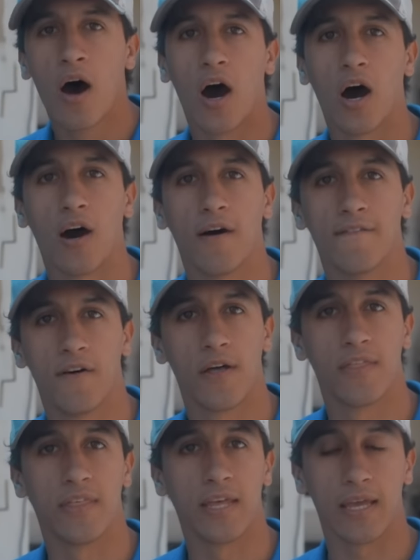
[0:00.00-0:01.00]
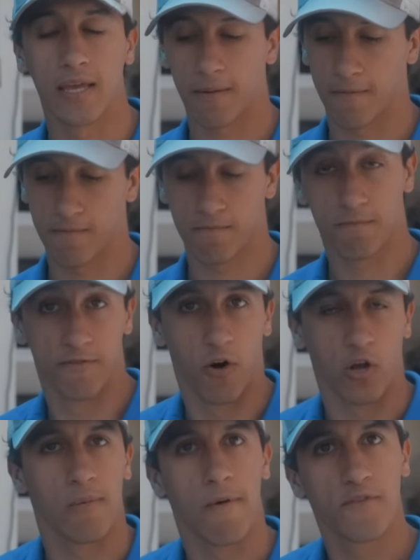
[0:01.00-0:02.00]
of
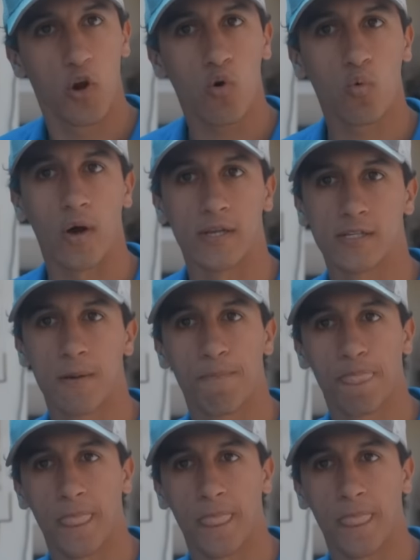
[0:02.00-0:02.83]
dirt was.